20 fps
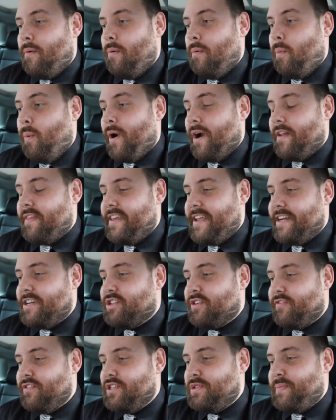where the
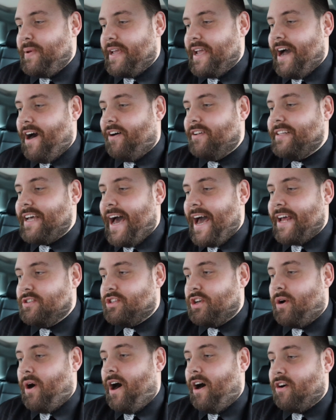interview is being held at.
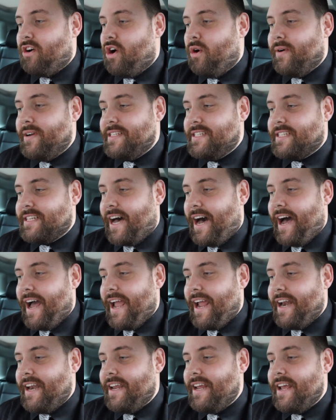So I'll go
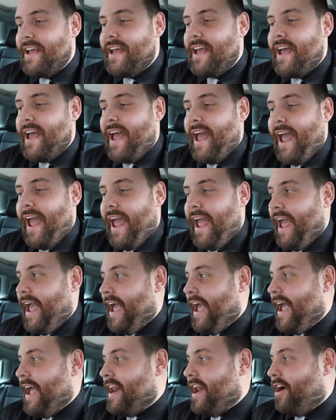inside
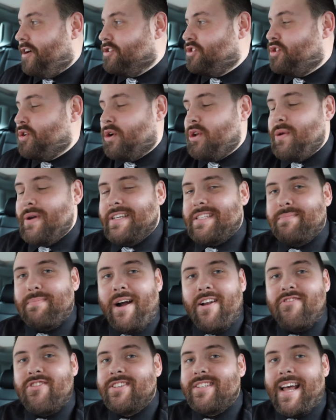and I'll show you as
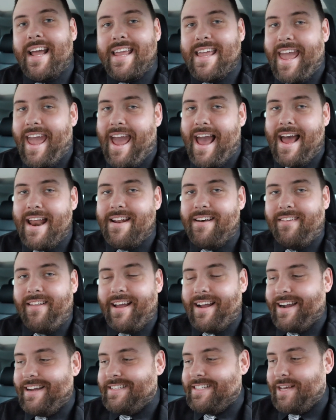much as I can.
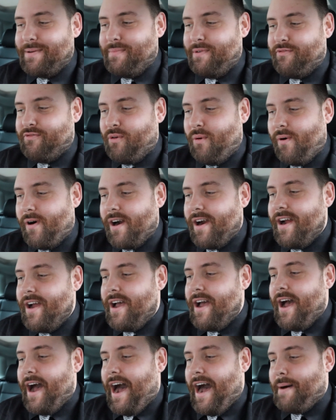Like I said before,
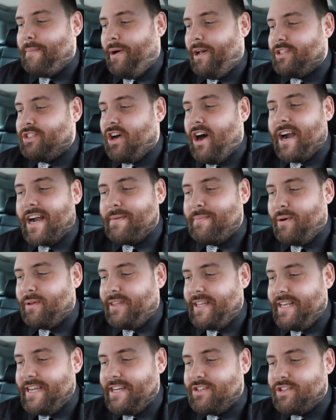I'll talk
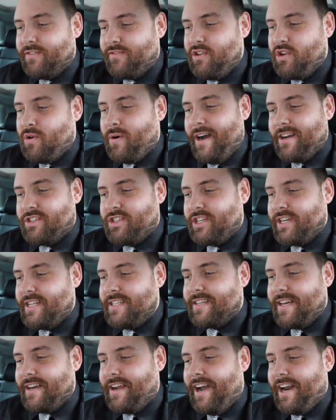about the interview
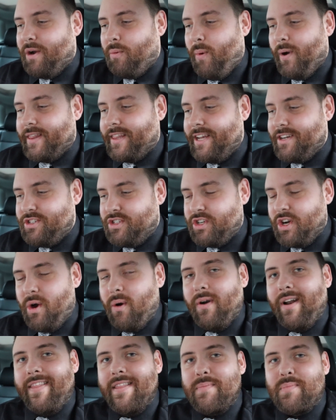questions and kind of what they
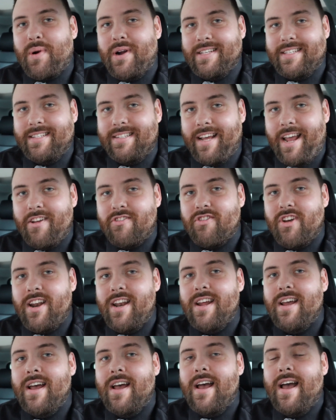showed in the
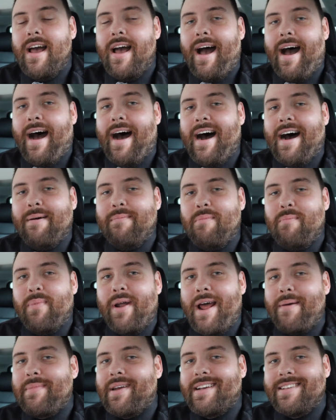presentation.
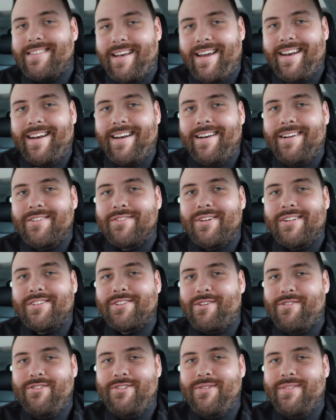But I'm excited. So
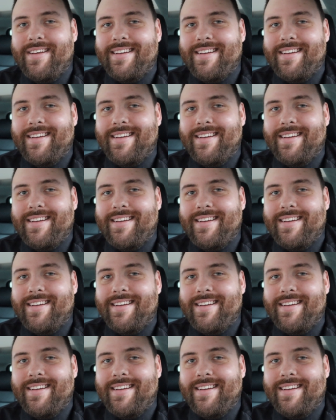let's go do